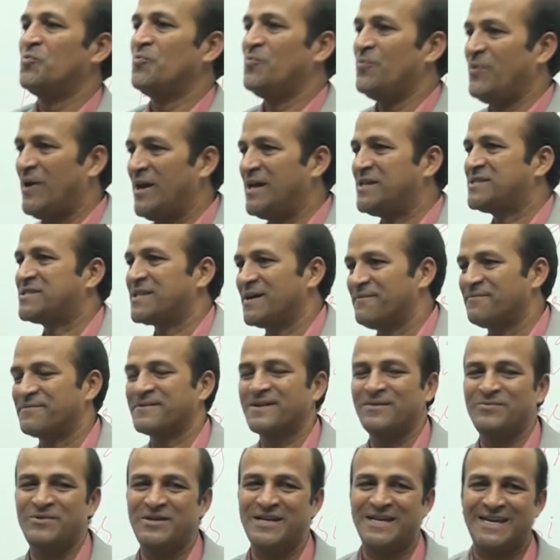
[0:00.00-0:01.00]
ways of
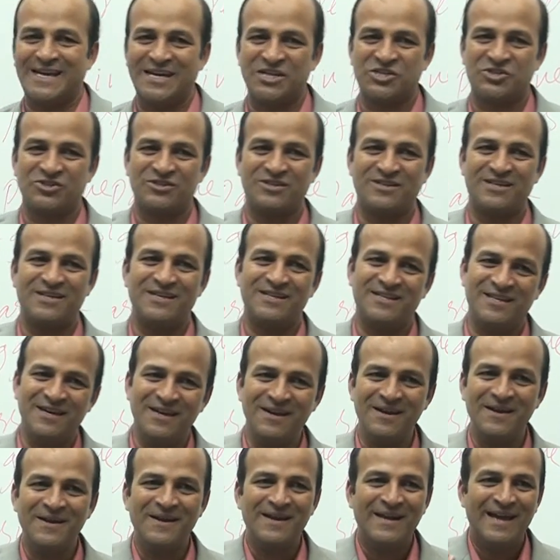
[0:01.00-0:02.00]
communication either
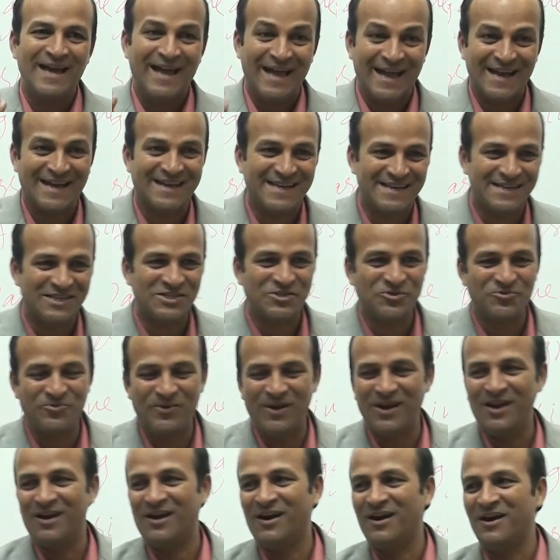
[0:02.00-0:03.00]
aggressive
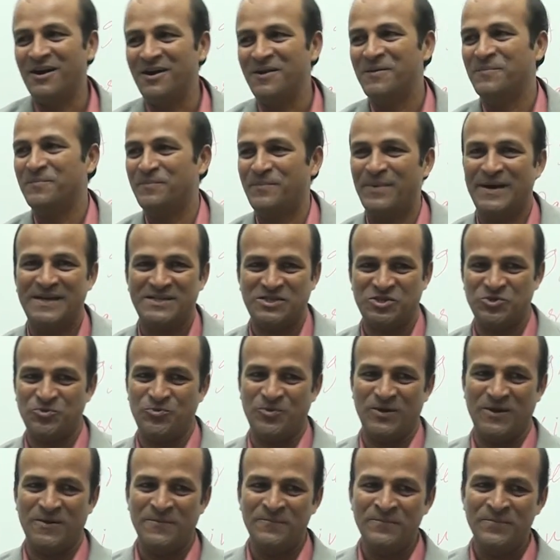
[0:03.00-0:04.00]
way or passive
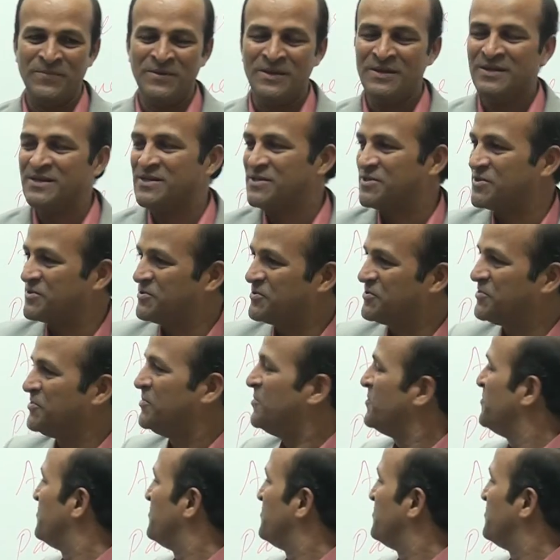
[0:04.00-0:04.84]
way. So